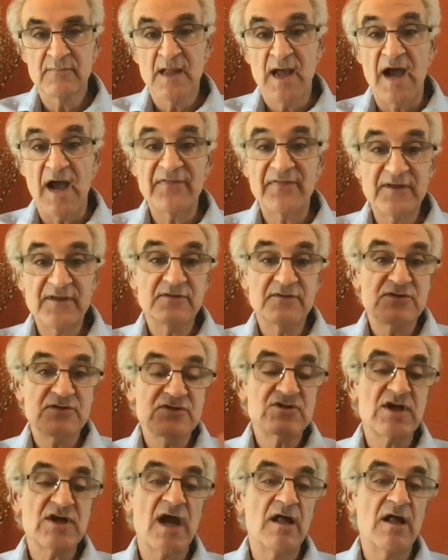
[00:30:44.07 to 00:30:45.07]
I think the
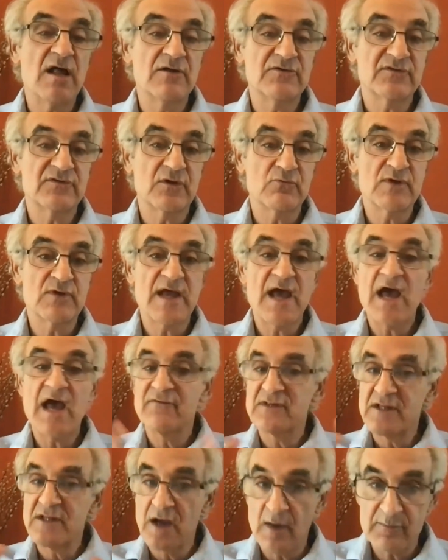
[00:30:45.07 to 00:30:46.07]
challenge that we have
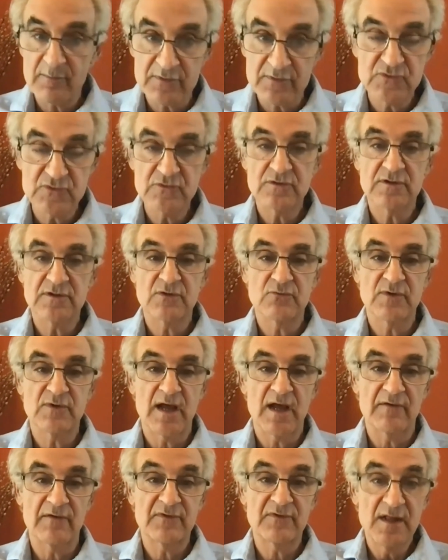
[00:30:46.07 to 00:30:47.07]
and the opportunity we
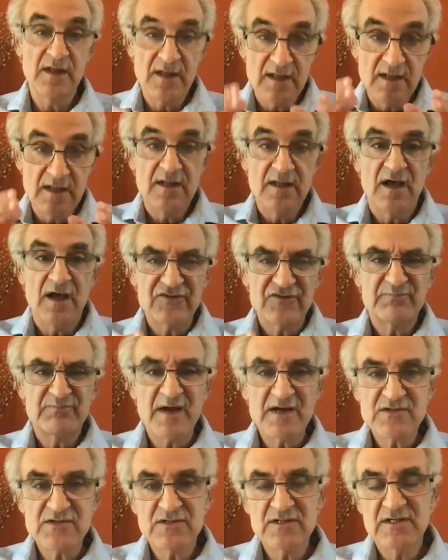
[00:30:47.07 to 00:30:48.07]
have,
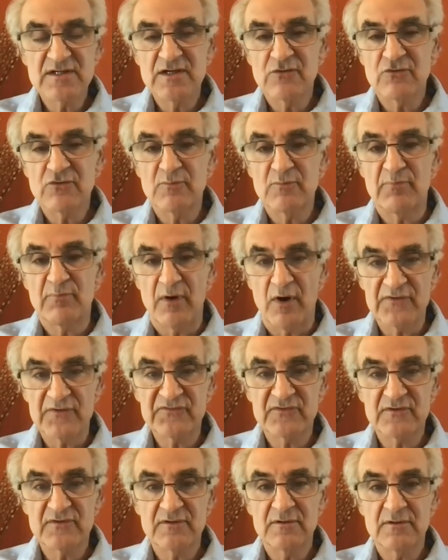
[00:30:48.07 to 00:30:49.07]
especially here in
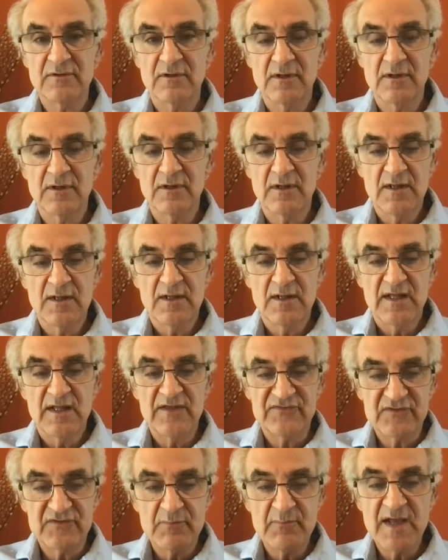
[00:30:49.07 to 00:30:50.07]
Boston,
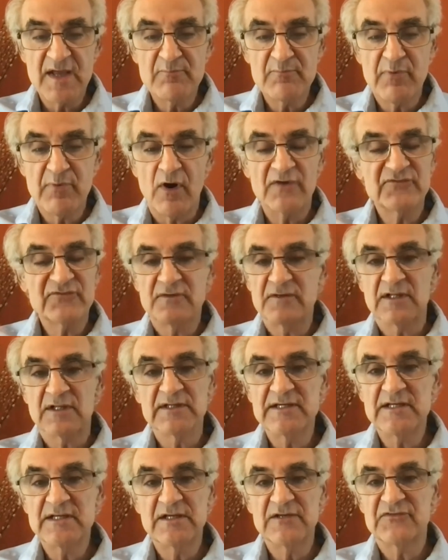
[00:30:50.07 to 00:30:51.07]
is to make Boston the
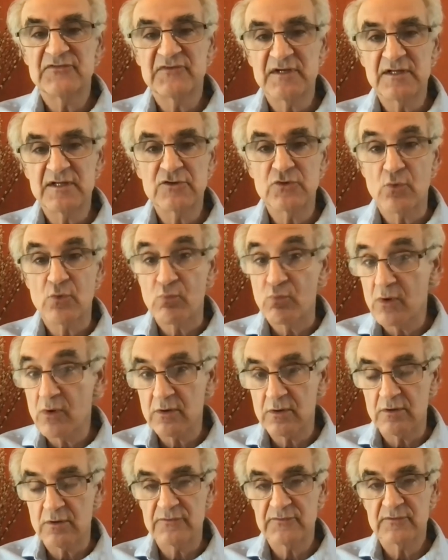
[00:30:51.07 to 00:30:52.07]
leading city in the
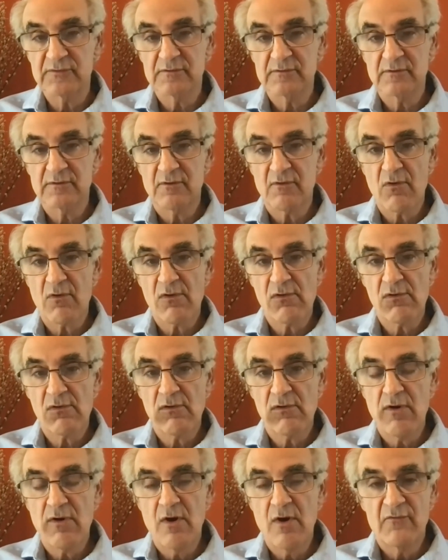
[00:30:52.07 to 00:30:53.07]
world
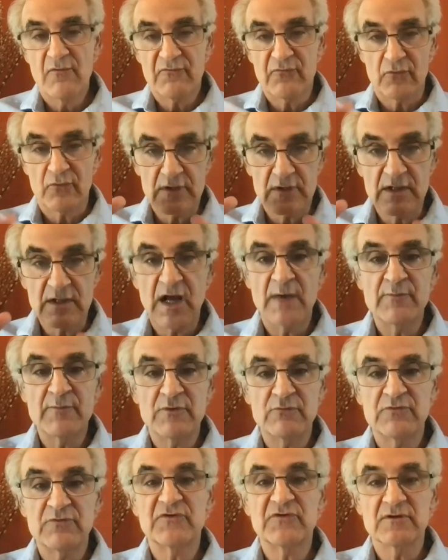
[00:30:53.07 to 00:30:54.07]
for
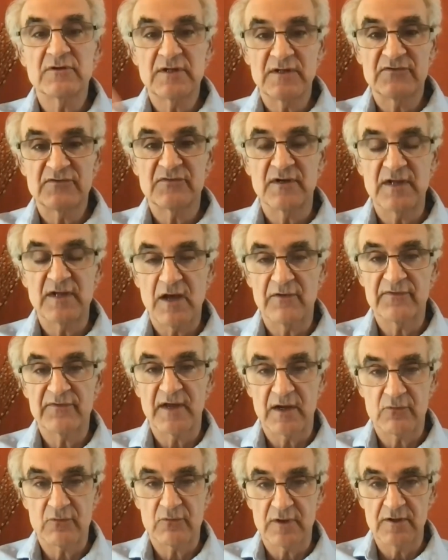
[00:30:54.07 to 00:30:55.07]
climate resilience and health
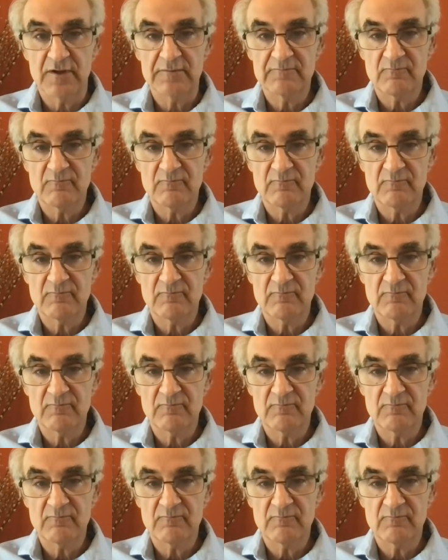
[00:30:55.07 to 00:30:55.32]
equity.